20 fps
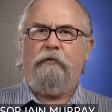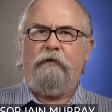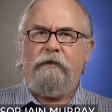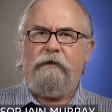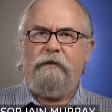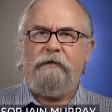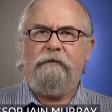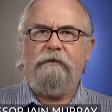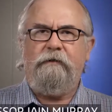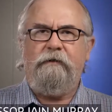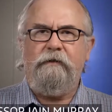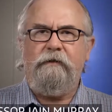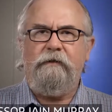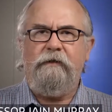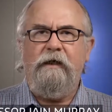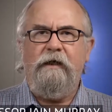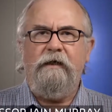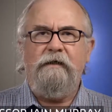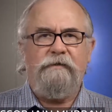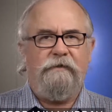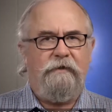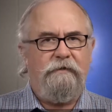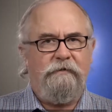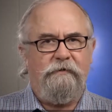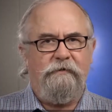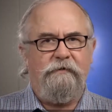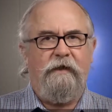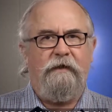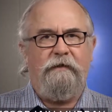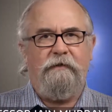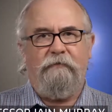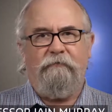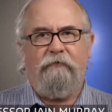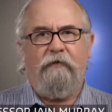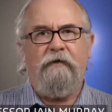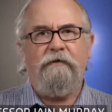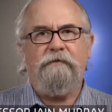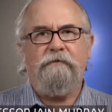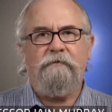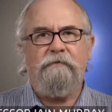looking at the Sensors and
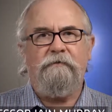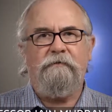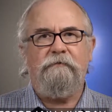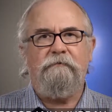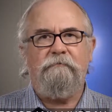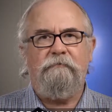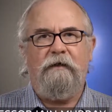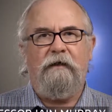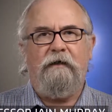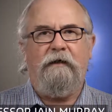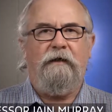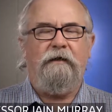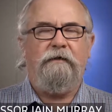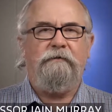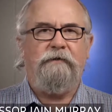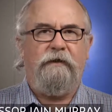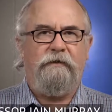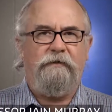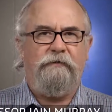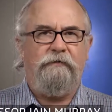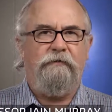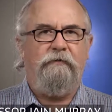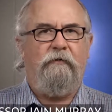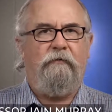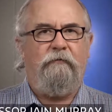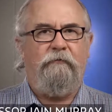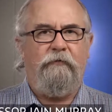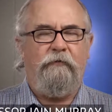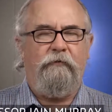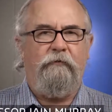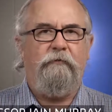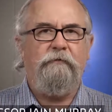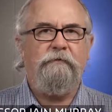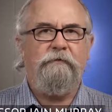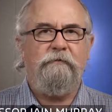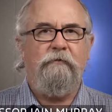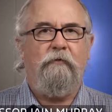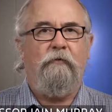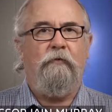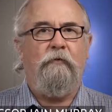Devices section of the
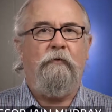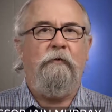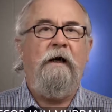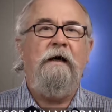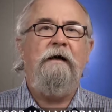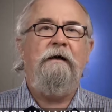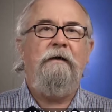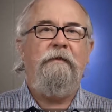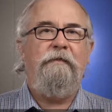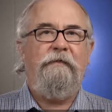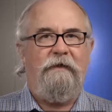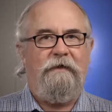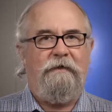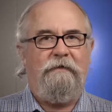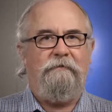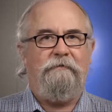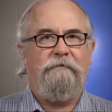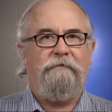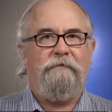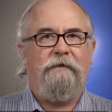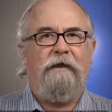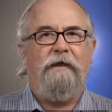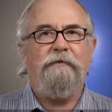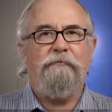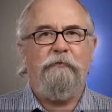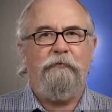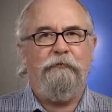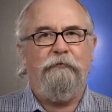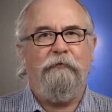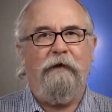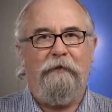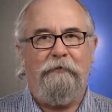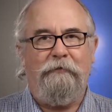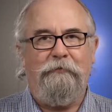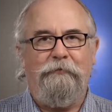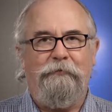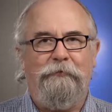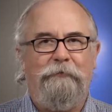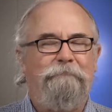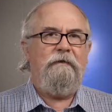course, or Things as we would rather
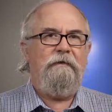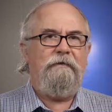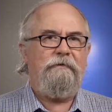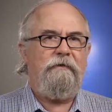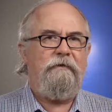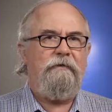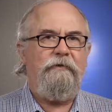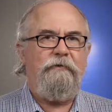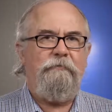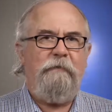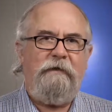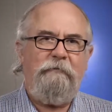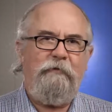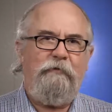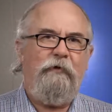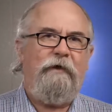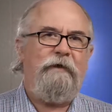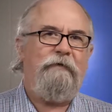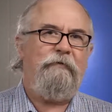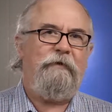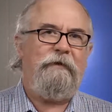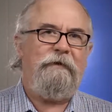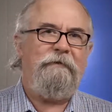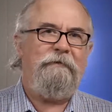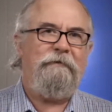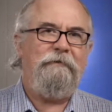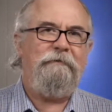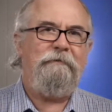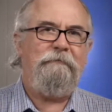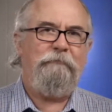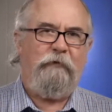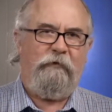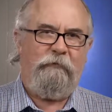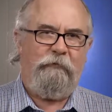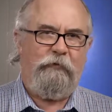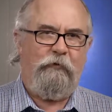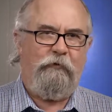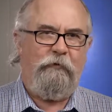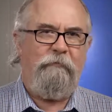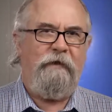call them. So you may be wondering, we
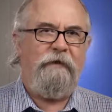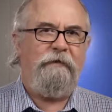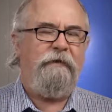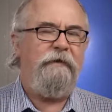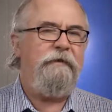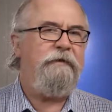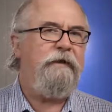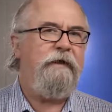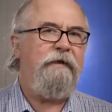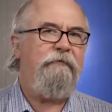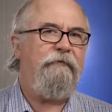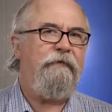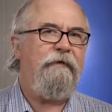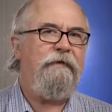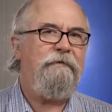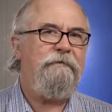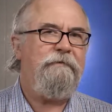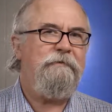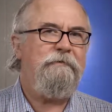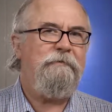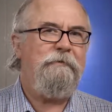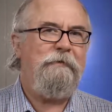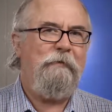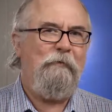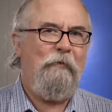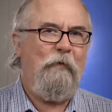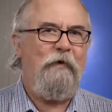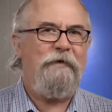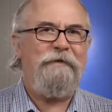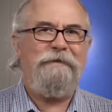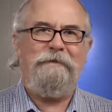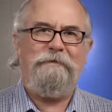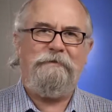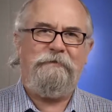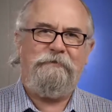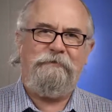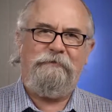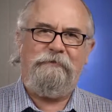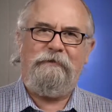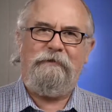were talking about the Internet of Things. What is
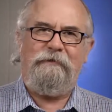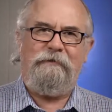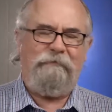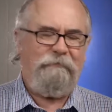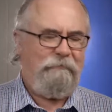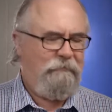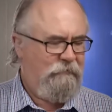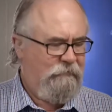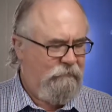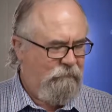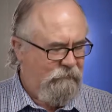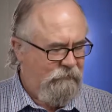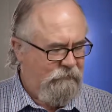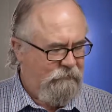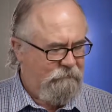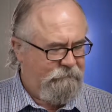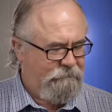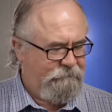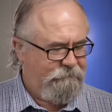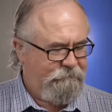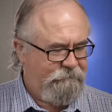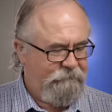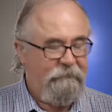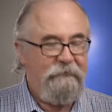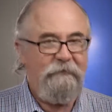a thing? Well,